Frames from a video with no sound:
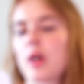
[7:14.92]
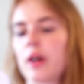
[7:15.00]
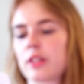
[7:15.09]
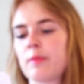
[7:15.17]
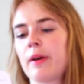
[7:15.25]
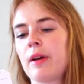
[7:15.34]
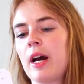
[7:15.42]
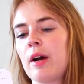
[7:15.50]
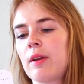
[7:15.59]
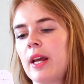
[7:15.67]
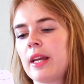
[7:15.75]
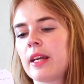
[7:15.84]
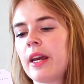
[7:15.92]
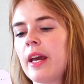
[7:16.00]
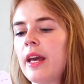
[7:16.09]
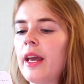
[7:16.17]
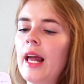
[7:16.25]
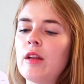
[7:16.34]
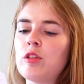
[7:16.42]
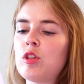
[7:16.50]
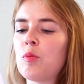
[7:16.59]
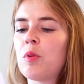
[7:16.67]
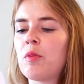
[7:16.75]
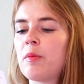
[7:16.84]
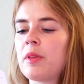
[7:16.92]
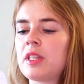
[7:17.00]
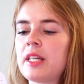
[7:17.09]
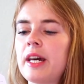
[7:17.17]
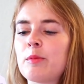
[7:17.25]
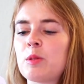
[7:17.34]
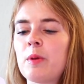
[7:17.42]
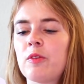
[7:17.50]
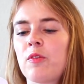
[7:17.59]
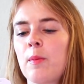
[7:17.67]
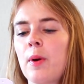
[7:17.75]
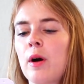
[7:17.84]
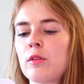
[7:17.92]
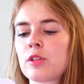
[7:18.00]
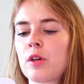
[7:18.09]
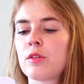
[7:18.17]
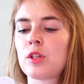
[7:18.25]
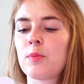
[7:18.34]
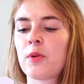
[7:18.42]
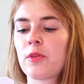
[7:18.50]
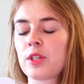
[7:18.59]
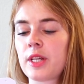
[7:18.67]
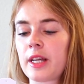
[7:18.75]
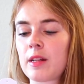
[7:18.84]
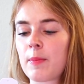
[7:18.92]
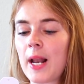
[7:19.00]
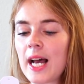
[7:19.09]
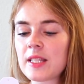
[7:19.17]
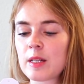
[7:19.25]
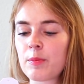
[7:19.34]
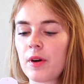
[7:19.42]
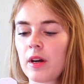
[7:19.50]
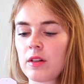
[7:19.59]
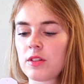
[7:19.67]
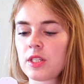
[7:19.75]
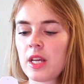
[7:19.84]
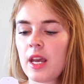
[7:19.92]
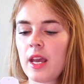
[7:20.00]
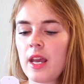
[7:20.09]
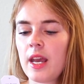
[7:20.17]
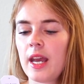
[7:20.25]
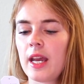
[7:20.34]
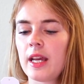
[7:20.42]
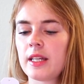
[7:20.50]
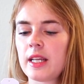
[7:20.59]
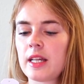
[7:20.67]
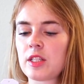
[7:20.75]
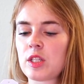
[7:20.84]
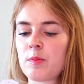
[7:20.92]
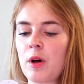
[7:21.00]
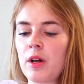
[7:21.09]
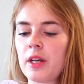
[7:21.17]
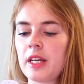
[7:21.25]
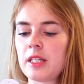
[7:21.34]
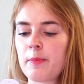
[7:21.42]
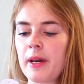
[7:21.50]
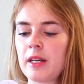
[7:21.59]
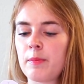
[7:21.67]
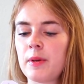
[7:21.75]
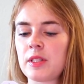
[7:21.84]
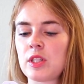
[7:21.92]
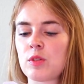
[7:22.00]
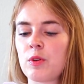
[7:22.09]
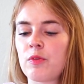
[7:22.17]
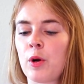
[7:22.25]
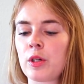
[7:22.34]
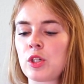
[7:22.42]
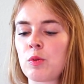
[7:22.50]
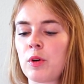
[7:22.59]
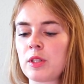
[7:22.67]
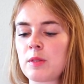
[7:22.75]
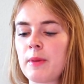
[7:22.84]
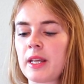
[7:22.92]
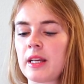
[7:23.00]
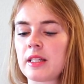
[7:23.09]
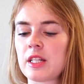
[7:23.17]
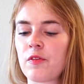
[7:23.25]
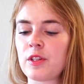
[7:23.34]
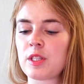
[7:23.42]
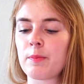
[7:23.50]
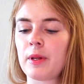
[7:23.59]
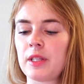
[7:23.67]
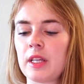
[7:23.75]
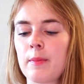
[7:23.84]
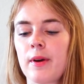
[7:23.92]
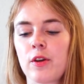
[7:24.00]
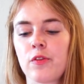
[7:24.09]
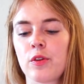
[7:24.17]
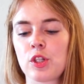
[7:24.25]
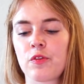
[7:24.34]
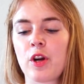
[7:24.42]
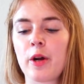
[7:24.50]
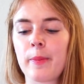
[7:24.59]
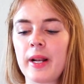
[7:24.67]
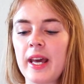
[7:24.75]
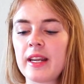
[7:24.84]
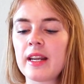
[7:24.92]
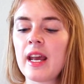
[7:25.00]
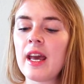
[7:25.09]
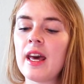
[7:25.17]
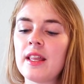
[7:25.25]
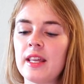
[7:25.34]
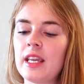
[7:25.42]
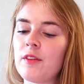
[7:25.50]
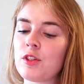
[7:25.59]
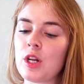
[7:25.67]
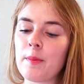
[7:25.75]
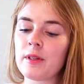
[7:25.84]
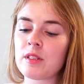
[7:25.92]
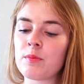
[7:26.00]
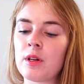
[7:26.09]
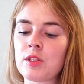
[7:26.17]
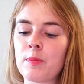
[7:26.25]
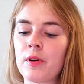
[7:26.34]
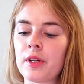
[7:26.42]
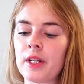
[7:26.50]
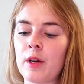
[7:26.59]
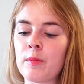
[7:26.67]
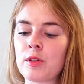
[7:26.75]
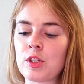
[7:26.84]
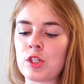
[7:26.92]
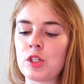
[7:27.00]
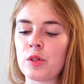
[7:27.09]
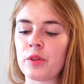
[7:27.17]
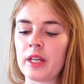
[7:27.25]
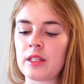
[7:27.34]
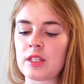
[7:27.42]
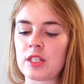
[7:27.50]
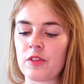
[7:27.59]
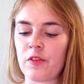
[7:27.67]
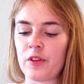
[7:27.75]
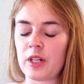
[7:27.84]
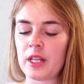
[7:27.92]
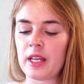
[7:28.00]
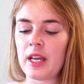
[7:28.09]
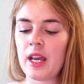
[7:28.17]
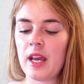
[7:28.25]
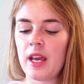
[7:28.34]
talks about how like, hello Superwoman, this item is made from post-consumer recycled plastic bottles. And as a small independent business, we work towards making a difference and building a better future for our planet. Thank you for shopping small and supporting our mission to do things differently.